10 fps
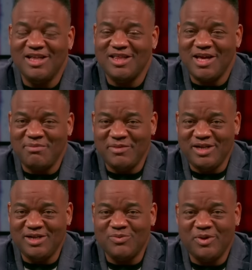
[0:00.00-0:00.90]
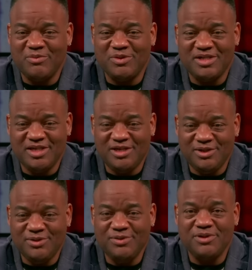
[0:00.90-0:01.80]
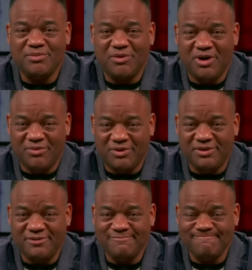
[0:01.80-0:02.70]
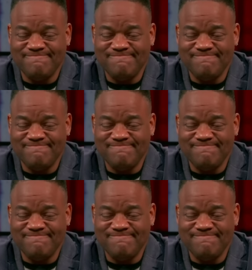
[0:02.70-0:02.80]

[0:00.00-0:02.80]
That means we will see you tomorrow.